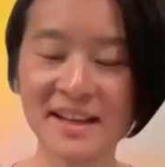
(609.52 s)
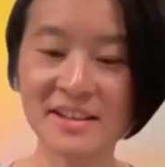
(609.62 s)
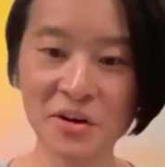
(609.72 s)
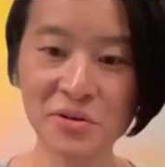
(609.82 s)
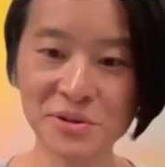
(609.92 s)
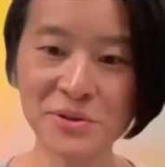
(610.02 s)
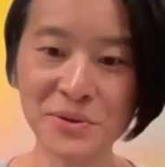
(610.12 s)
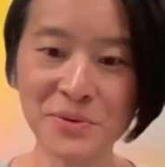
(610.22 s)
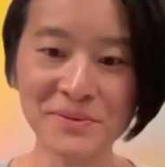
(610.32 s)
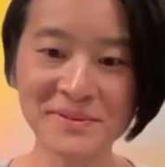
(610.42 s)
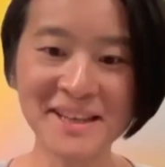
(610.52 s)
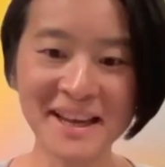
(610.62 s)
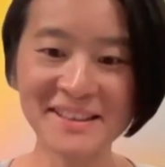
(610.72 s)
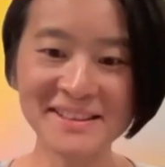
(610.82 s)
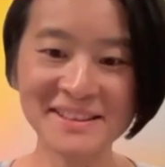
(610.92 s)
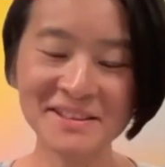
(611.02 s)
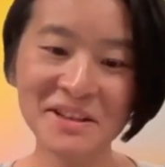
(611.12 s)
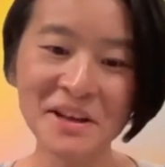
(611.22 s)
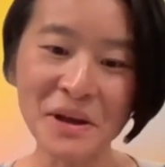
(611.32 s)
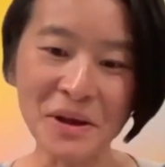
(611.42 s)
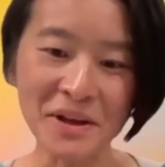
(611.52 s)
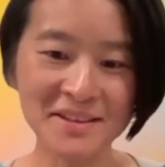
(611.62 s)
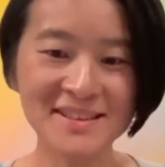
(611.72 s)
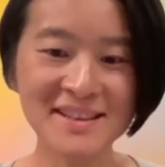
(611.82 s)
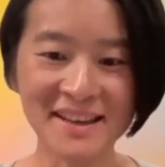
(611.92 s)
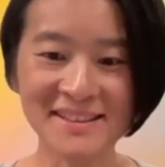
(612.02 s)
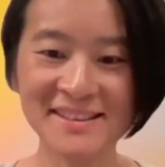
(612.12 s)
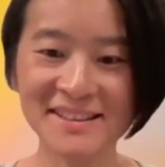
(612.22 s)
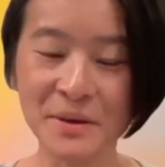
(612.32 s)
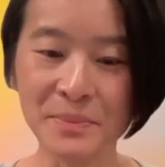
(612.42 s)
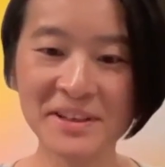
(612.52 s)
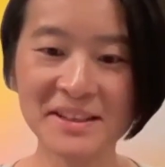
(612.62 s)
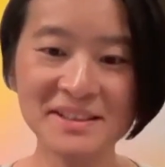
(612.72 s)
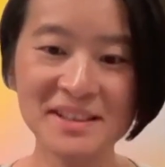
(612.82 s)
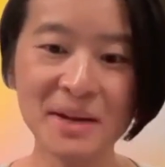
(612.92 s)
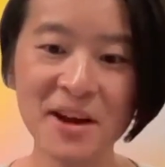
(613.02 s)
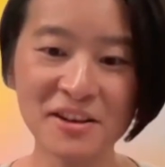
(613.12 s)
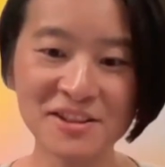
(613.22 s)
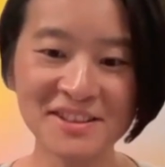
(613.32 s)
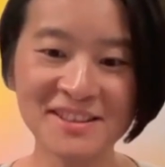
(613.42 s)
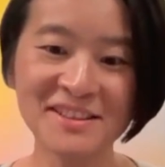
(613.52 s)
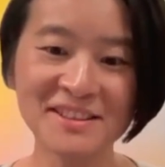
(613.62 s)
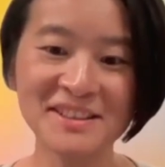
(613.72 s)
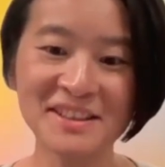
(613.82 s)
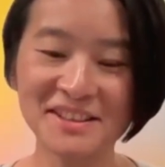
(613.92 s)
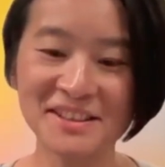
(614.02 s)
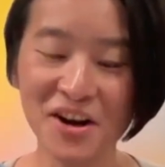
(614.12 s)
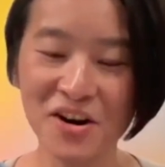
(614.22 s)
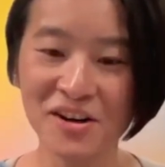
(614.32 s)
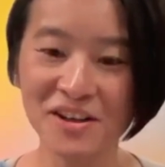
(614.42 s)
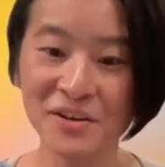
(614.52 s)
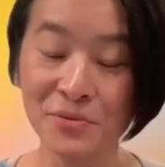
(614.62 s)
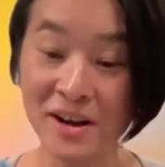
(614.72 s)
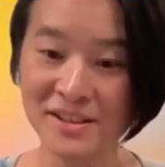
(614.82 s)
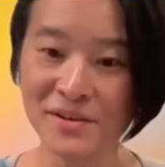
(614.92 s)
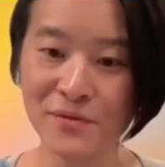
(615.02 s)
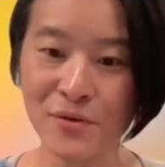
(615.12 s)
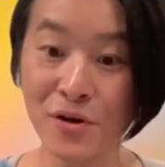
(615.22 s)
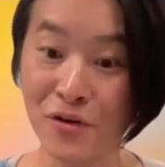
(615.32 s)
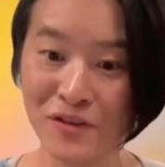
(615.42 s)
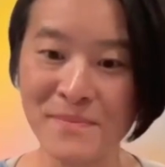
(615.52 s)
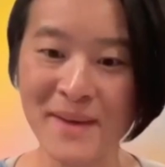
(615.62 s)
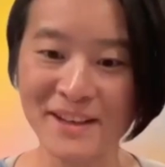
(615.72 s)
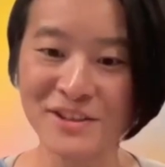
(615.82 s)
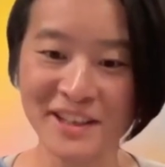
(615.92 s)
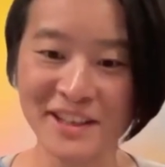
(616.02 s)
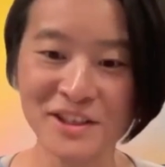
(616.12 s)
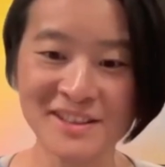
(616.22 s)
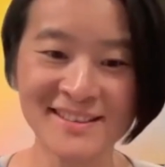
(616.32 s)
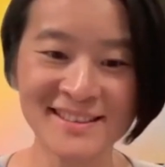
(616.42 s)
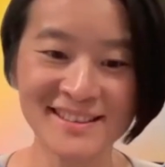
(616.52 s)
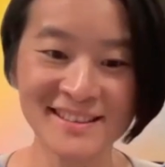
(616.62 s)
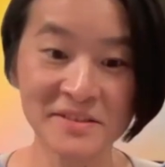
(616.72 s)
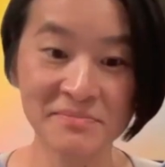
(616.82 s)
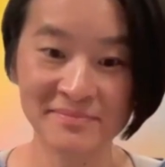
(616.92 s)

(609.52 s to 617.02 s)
That's so true. Yes, yes. Because subconsciousness is our reservoir of imaginations.